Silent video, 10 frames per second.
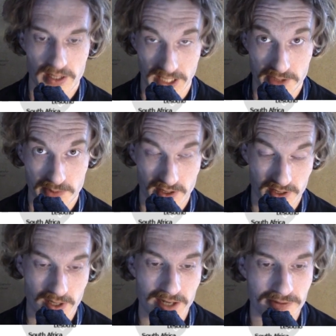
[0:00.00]
Next
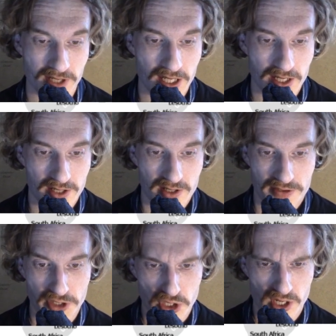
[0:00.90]
paragraph.
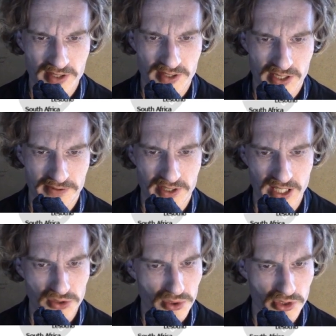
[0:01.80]
The causes of this
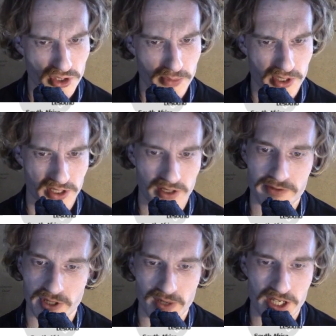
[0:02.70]
unusual border
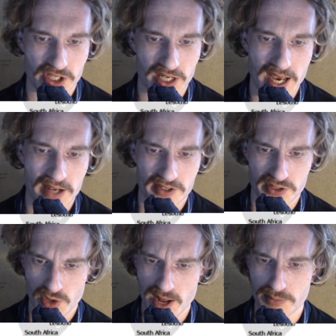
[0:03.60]
configuration lie in the
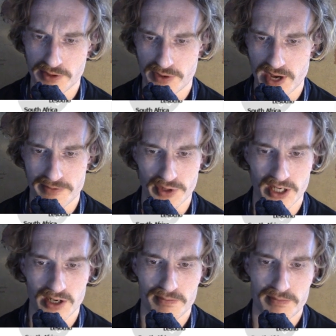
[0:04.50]
scramble for
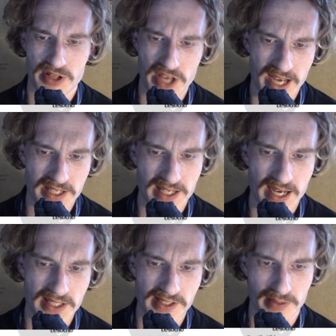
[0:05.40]
Africa. By the
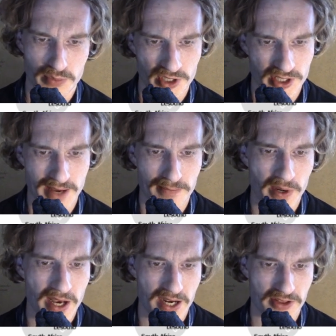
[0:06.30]
1880s, the British
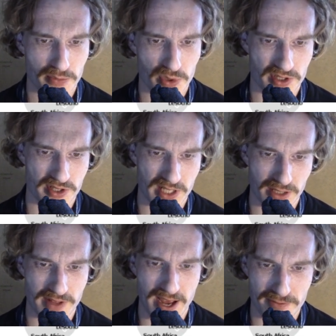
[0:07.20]
Empire and the British
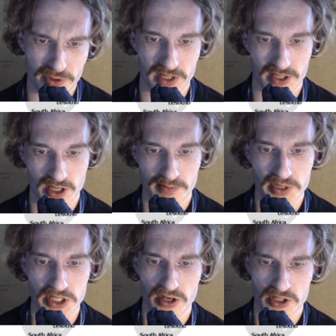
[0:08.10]
South Africa
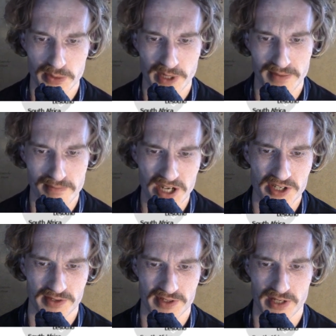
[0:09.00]
Company occupied
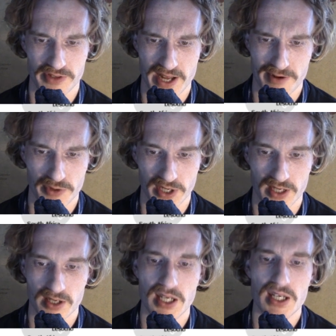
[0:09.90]
much of southern
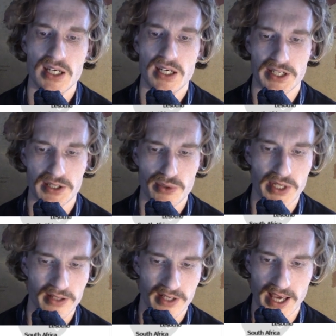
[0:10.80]
Africa,
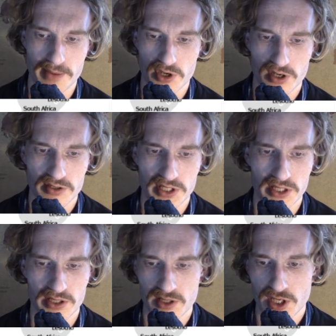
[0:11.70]
including the Cape
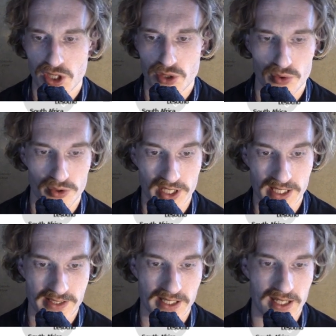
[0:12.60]
Colony,
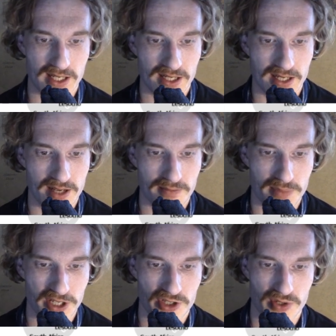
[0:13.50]
Rhodesia, and
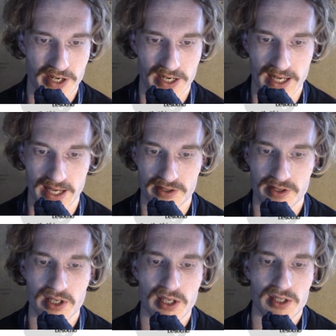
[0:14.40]
Bechuanaland.
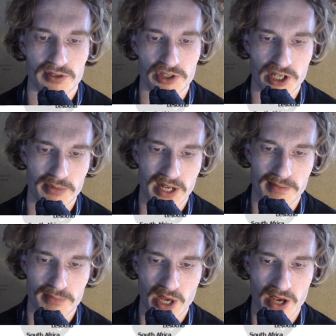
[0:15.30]
The German
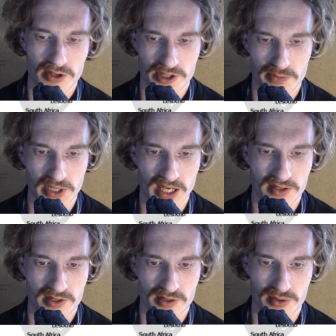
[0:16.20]
Empire also
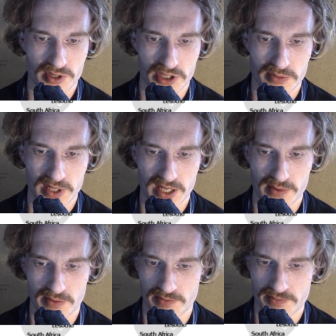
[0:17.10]
began to occupy,
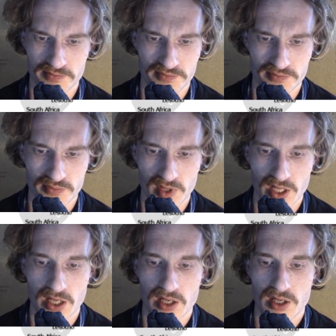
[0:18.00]
hmm, hmm, hmm,
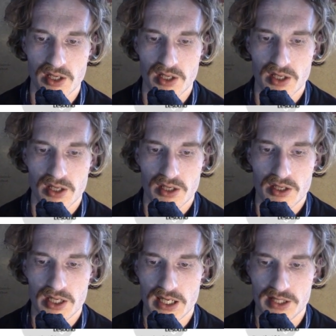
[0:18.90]

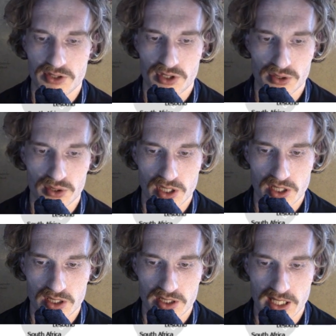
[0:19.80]
and so
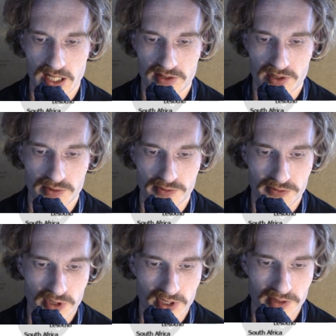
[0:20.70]
on and so
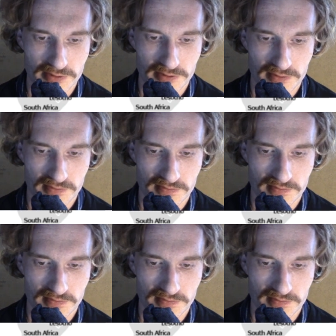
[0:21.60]
forth.